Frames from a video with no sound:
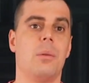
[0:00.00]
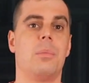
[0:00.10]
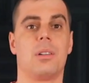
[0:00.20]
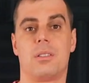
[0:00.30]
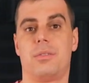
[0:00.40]

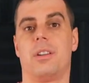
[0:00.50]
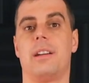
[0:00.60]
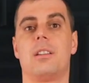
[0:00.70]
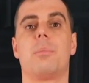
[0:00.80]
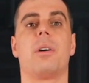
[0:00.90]
But for
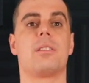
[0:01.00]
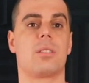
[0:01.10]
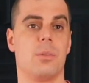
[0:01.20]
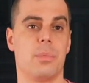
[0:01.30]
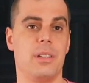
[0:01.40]
enterprise
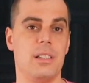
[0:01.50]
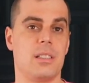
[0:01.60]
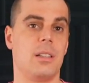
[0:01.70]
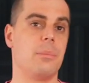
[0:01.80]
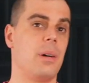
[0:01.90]
companies,
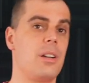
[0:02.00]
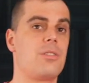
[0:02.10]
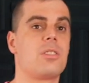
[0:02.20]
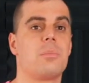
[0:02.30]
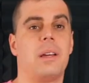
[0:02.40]
it might
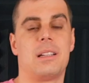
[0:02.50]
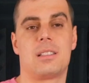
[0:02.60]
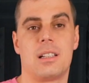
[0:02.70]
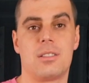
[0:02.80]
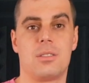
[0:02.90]
just make
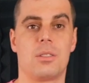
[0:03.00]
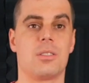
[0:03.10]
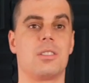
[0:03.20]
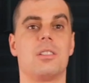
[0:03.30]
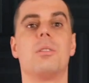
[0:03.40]
sense to
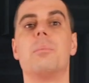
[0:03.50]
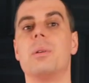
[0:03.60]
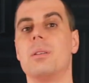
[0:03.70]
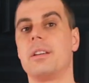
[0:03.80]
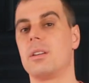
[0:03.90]
consider
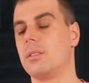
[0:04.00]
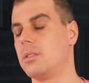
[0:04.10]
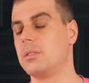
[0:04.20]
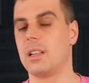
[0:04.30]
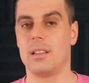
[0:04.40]
building your
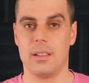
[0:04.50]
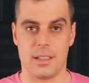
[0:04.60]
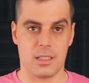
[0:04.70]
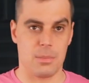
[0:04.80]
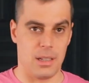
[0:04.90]
own
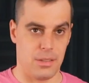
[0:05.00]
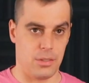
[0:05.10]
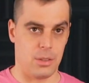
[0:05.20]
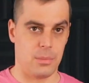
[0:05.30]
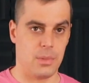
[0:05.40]
analytics
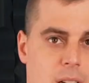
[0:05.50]
platform.